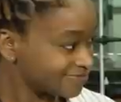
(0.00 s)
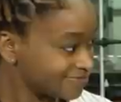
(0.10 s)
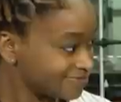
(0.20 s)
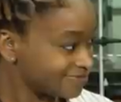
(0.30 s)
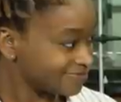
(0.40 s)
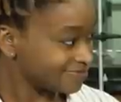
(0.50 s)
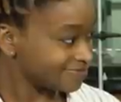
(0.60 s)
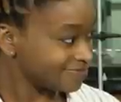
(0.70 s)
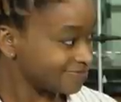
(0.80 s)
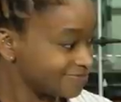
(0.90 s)

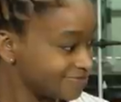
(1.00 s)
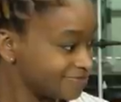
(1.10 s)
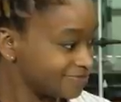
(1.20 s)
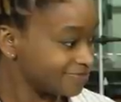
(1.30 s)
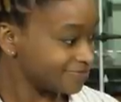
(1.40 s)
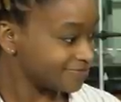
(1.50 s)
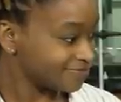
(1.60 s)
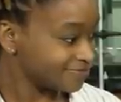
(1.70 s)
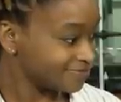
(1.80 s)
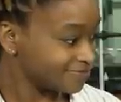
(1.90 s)

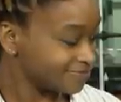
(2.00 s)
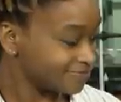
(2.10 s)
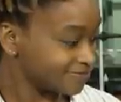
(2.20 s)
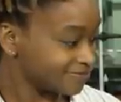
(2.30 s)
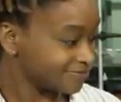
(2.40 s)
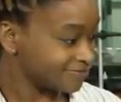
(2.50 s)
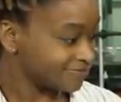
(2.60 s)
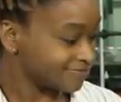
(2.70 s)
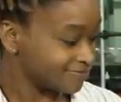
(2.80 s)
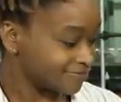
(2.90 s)

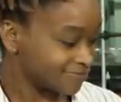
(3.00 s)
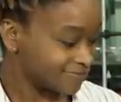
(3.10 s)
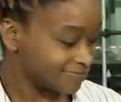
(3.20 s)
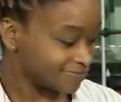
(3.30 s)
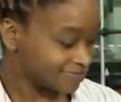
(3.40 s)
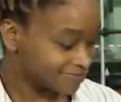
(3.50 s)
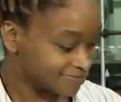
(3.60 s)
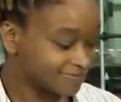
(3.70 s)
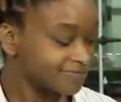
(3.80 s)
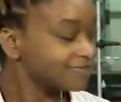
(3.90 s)

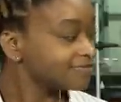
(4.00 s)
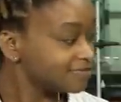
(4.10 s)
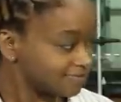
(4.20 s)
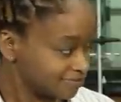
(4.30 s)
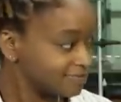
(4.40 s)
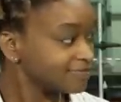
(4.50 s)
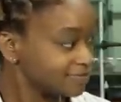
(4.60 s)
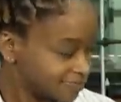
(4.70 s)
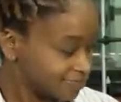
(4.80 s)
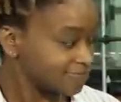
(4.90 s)

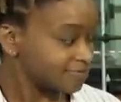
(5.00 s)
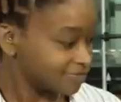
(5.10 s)
[no speech]